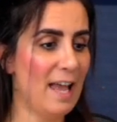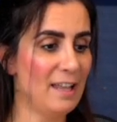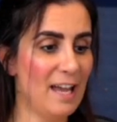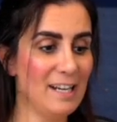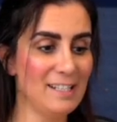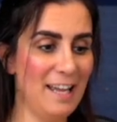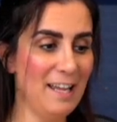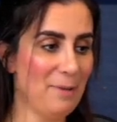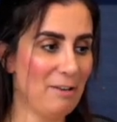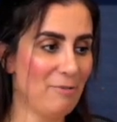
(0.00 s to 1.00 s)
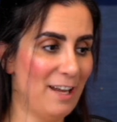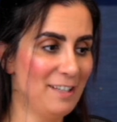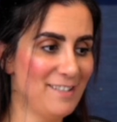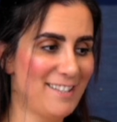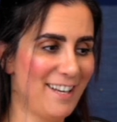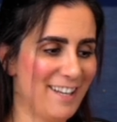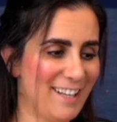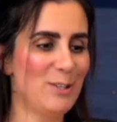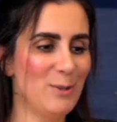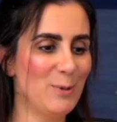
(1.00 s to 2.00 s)
And that is it, my friends.
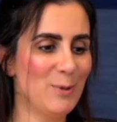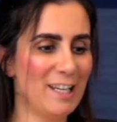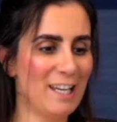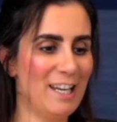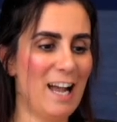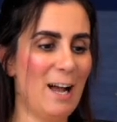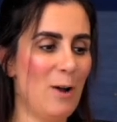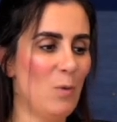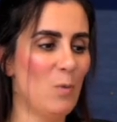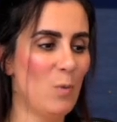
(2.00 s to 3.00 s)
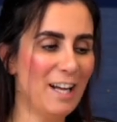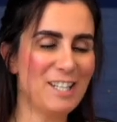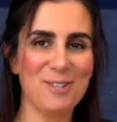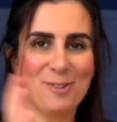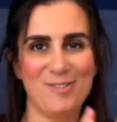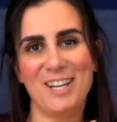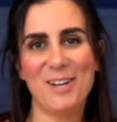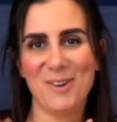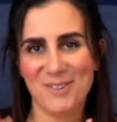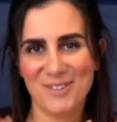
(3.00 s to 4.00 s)
You can now watch your
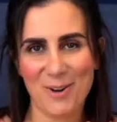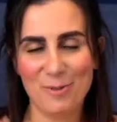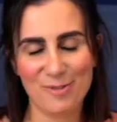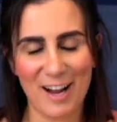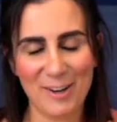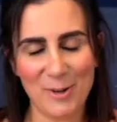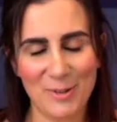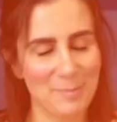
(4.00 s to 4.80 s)
video go viral